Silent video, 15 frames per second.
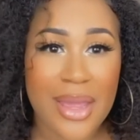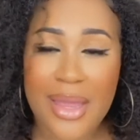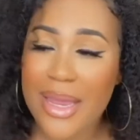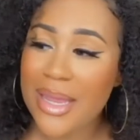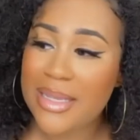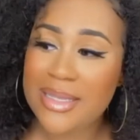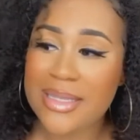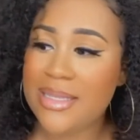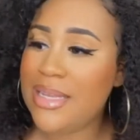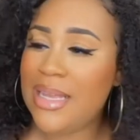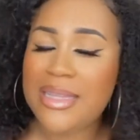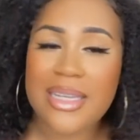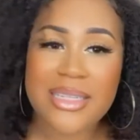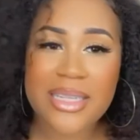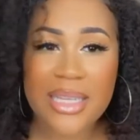
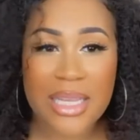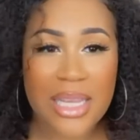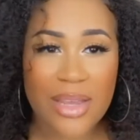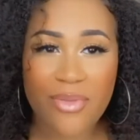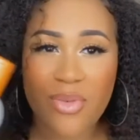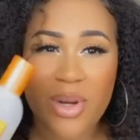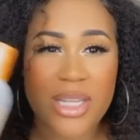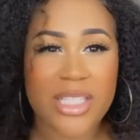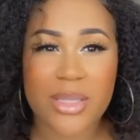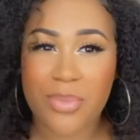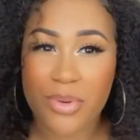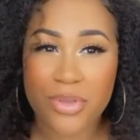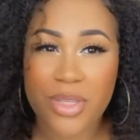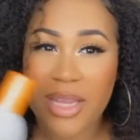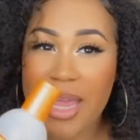it doesn't give what it's
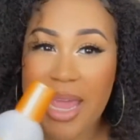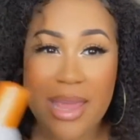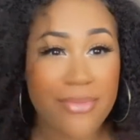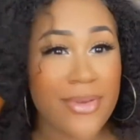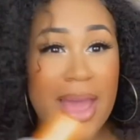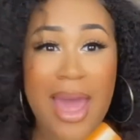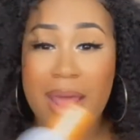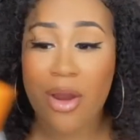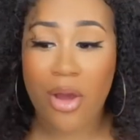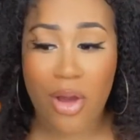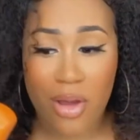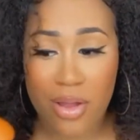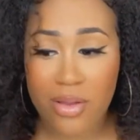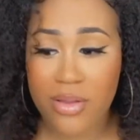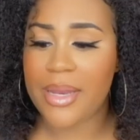supposed to give at
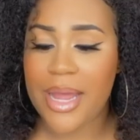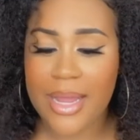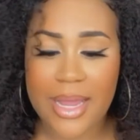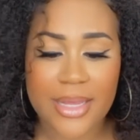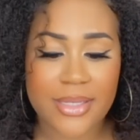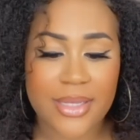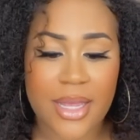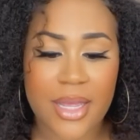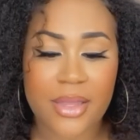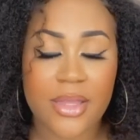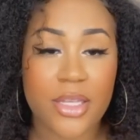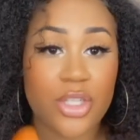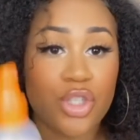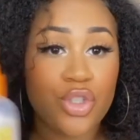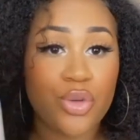all. Like I said,
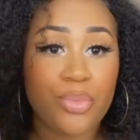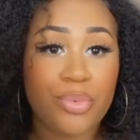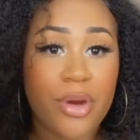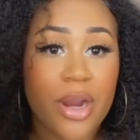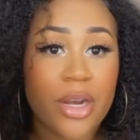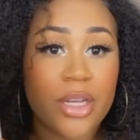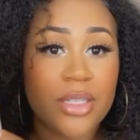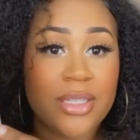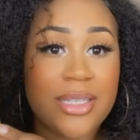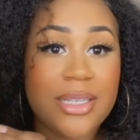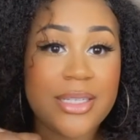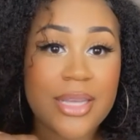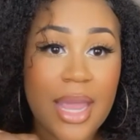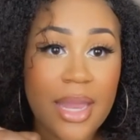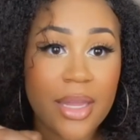these two products,
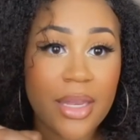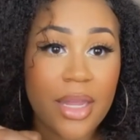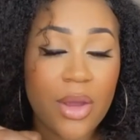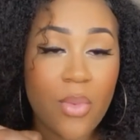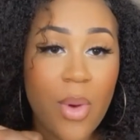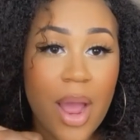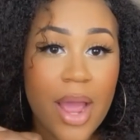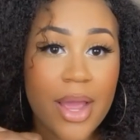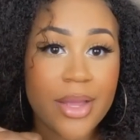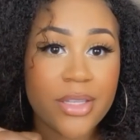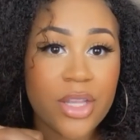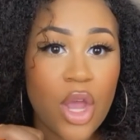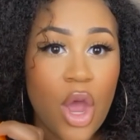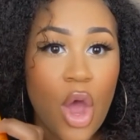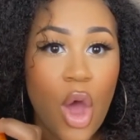detangling wise,
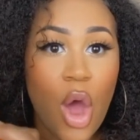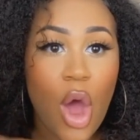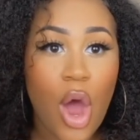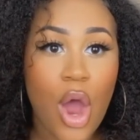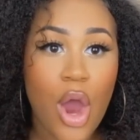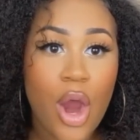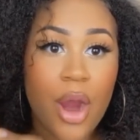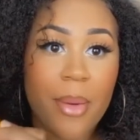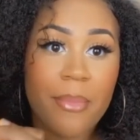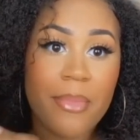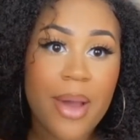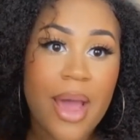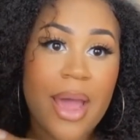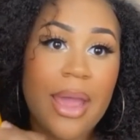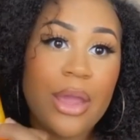are
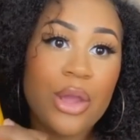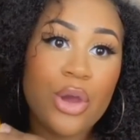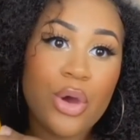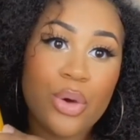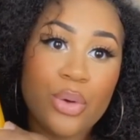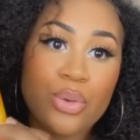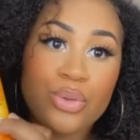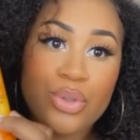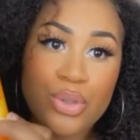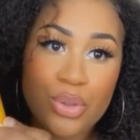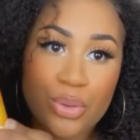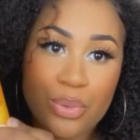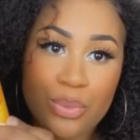my go-to.